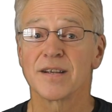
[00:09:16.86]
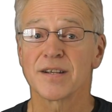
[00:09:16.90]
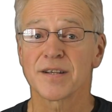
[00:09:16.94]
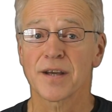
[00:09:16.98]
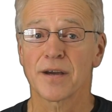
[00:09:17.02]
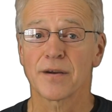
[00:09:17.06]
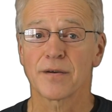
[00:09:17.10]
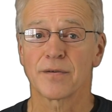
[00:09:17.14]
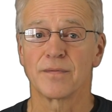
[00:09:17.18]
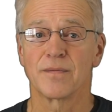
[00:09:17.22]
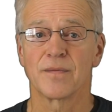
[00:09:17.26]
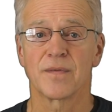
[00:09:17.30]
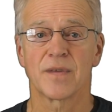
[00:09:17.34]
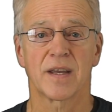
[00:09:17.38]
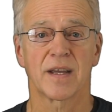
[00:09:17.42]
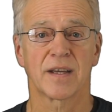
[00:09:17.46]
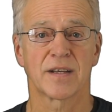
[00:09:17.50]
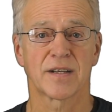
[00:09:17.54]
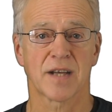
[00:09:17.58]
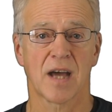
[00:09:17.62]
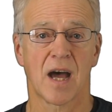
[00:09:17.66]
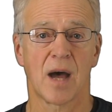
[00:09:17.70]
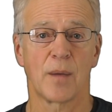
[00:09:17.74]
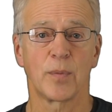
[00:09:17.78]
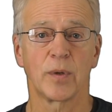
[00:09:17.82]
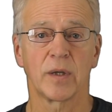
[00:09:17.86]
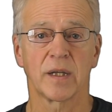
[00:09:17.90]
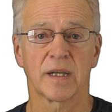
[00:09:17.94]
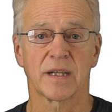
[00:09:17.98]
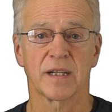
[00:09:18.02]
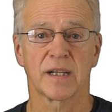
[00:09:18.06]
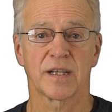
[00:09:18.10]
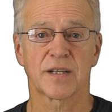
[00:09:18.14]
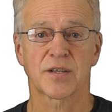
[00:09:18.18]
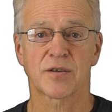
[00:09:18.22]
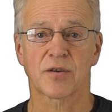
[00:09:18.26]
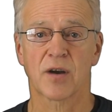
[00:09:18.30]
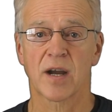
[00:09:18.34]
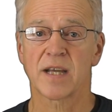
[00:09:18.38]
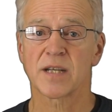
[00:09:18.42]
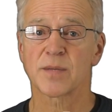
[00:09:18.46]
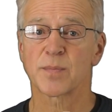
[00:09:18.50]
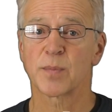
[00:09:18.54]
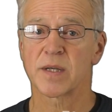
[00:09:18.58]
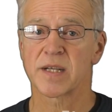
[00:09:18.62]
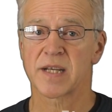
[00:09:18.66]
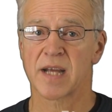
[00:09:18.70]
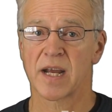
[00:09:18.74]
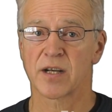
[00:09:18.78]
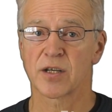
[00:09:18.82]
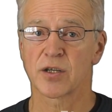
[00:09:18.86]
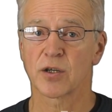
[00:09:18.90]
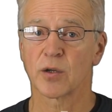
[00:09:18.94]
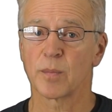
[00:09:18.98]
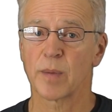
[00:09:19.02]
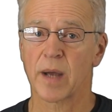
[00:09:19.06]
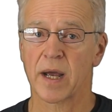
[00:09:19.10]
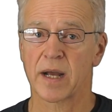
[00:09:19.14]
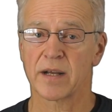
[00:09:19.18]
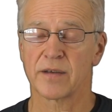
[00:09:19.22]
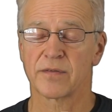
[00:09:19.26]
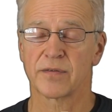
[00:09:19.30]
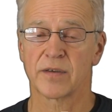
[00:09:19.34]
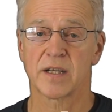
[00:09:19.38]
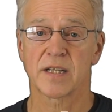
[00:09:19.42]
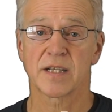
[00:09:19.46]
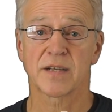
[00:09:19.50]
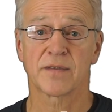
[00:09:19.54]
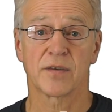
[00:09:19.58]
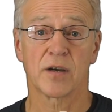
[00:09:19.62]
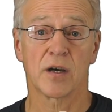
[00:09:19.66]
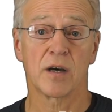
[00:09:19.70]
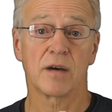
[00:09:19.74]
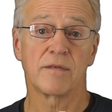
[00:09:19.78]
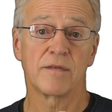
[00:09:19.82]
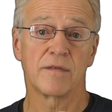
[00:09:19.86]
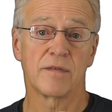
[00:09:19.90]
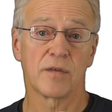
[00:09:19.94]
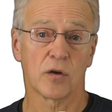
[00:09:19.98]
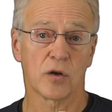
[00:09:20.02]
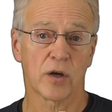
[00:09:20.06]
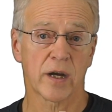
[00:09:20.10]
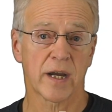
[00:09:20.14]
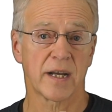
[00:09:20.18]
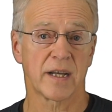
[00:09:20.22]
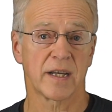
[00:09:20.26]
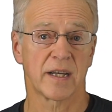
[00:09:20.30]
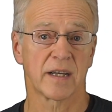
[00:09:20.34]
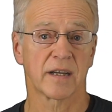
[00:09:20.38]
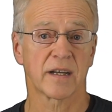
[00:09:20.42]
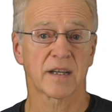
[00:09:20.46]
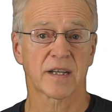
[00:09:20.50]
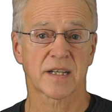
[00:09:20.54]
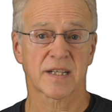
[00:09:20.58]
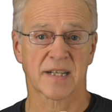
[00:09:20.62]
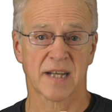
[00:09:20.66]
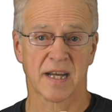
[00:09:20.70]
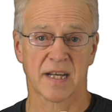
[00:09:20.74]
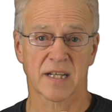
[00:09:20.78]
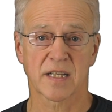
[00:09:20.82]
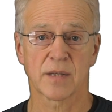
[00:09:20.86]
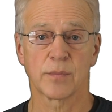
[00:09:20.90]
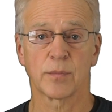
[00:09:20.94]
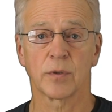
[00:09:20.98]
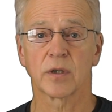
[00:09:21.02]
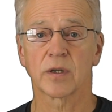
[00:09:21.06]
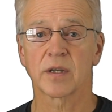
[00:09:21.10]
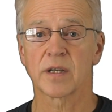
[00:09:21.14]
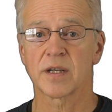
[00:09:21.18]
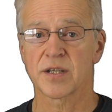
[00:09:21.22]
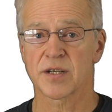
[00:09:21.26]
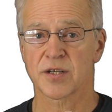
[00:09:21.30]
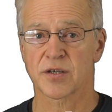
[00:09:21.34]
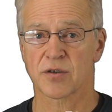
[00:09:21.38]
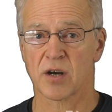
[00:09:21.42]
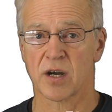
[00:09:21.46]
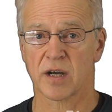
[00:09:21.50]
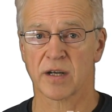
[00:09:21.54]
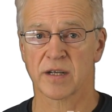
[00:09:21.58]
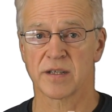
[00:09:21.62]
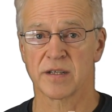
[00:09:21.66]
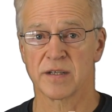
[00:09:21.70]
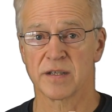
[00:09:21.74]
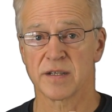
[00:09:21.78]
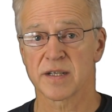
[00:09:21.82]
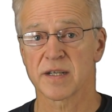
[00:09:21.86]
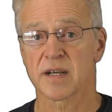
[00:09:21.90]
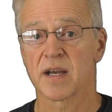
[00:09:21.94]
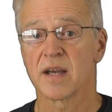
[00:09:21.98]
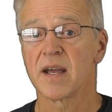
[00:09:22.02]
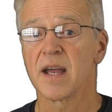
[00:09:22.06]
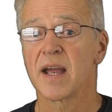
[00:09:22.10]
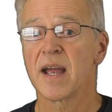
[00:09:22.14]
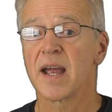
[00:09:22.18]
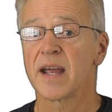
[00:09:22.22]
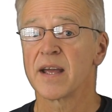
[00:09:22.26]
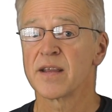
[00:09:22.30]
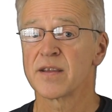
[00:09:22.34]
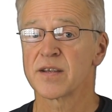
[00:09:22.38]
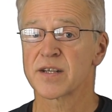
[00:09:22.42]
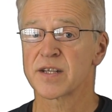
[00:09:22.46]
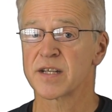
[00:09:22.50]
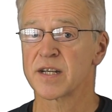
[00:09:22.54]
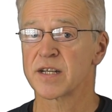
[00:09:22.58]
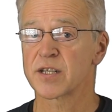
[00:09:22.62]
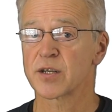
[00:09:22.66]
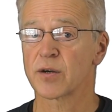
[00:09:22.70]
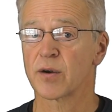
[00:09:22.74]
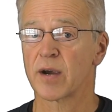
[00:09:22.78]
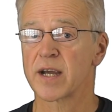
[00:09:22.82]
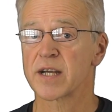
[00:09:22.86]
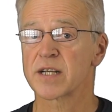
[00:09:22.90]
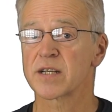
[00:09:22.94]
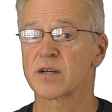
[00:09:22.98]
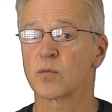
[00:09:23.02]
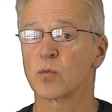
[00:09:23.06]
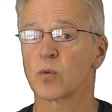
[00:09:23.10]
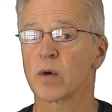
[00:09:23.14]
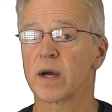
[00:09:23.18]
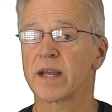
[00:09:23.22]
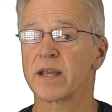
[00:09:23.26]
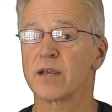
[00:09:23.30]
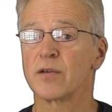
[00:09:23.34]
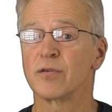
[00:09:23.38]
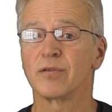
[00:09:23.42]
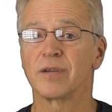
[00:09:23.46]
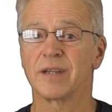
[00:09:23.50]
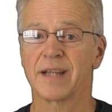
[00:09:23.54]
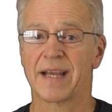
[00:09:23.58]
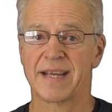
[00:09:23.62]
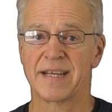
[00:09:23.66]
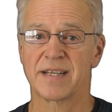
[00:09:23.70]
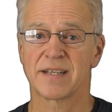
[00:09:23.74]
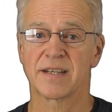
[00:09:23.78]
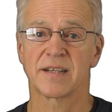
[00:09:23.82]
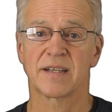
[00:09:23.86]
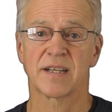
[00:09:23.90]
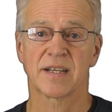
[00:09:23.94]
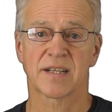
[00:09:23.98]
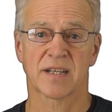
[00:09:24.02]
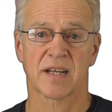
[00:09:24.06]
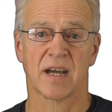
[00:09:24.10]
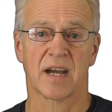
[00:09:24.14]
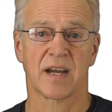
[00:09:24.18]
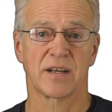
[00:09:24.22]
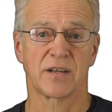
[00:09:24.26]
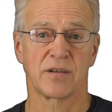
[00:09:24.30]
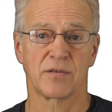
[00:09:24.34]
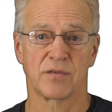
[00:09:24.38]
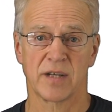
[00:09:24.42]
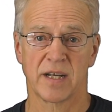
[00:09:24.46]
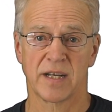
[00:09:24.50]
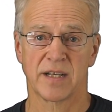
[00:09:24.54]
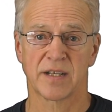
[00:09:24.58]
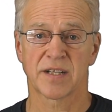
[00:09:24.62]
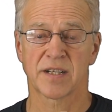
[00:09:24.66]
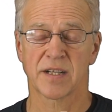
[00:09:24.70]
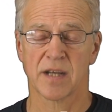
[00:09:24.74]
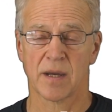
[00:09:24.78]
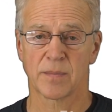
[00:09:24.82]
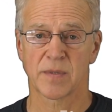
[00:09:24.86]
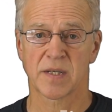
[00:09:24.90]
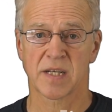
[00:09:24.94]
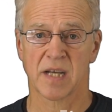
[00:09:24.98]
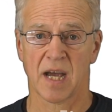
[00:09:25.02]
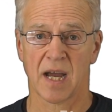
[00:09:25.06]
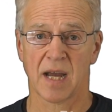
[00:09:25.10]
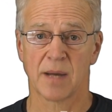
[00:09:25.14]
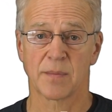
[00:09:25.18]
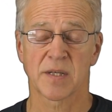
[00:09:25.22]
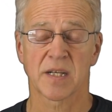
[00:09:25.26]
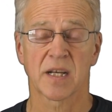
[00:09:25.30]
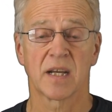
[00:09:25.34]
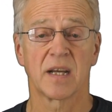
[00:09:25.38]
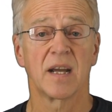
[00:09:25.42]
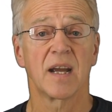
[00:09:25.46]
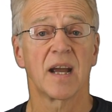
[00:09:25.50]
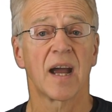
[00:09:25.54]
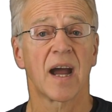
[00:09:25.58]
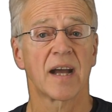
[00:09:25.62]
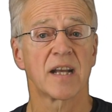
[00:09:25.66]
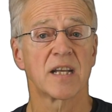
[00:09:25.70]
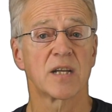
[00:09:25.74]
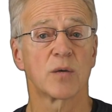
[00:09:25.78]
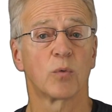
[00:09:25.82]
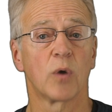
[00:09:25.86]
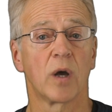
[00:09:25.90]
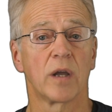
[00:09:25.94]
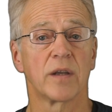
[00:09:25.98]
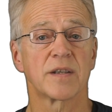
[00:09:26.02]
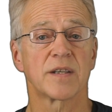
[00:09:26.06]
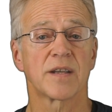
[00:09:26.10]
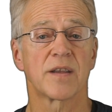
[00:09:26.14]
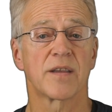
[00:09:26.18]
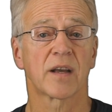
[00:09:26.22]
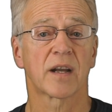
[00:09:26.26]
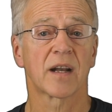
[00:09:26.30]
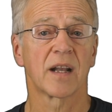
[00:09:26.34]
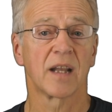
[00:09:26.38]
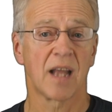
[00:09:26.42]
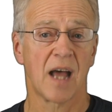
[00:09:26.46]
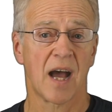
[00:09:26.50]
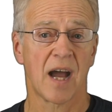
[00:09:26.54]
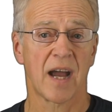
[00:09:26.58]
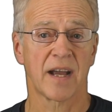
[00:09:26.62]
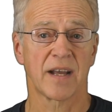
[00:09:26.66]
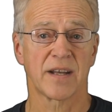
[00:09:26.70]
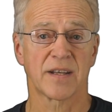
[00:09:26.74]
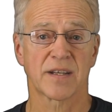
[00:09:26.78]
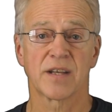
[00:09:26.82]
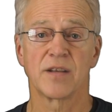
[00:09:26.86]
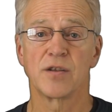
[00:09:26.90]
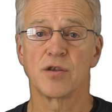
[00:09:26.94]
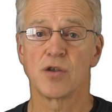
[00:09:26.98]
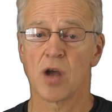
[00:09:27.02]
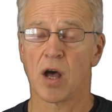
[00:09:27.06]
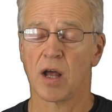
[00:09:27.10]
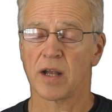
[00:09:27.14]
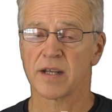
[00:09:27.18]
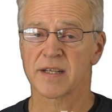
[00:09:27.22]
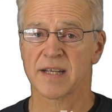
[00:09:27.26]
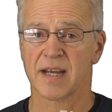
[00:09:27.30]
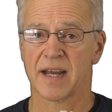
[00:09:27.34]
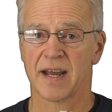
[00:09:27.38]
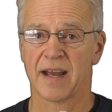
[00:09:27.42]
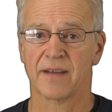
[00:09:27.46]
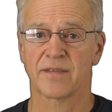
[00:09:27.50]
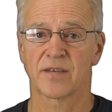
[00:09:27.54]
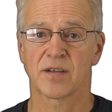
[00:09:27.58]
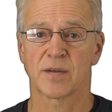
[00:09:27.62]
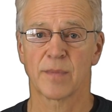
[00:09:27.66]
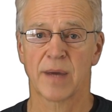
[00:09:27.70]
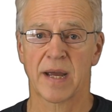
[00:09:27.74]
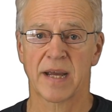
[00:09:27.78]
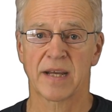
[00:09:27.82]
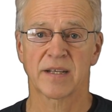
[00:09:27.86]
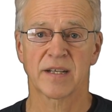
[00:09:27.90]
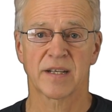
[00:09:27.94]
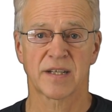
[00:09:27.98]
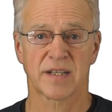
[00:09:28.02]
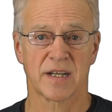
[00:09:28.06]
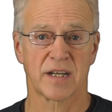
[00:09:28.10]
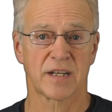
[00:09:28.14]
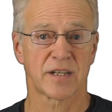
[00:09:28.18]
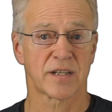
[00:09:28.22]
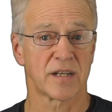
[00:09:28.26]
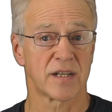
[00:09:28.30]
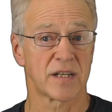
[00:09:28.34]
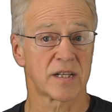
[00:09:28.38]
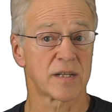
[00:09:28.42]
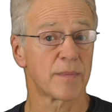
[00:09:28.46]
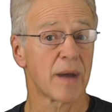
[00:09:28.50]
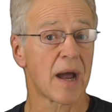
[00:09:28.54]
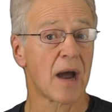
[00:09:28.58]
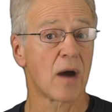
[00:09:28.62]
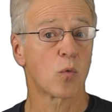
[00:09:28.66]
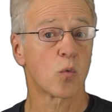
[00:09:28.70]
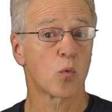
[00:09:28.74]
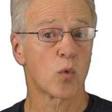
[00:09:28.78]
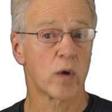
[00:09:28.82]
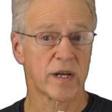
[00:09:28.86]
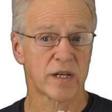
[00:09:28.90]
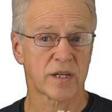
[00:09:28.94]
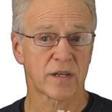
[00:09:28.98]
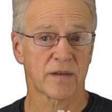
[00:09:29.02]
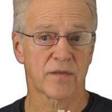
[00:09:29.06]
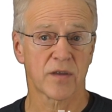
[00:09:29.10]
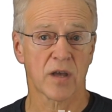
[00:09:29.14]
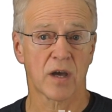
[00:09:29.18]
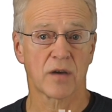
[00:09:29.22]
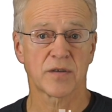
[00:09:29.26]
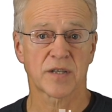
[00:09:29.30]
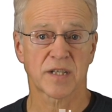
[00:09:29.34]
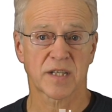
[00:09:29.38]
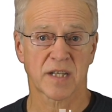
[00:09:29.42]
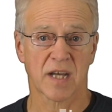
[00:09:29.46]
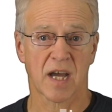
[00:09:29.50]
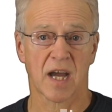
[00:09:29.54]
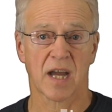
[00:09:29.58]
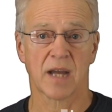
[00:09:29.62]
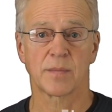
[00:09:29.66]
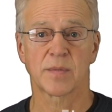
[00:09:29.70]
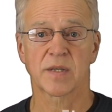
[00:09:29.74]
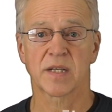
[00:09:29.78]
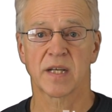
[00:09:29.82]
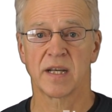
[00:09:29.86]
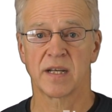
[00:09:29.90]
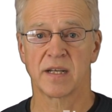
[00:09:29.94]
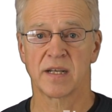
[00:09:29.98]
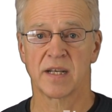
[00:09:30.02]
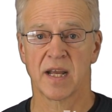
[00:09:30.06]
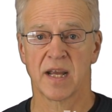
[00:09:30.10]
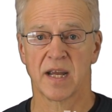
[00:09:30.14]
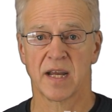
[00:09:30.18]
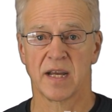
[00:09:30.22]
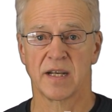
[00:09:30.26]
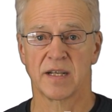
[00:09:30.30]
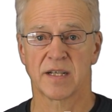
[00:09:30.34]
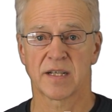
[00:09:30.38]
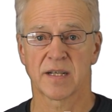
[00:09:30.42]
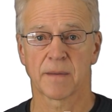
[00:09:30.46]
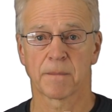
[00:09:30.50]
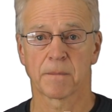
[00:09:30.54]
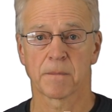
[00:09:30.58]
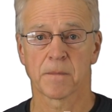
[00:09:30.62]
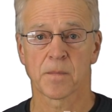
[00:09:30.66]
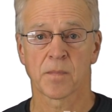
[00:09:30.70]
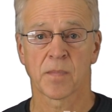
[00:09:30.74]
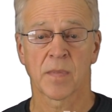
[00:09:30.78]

So, the example illustrates potential benefits for avoiding accessible constructors in the situation where you later decide you need subtypes and you want the client not to have to make decisions about which of those types it needs.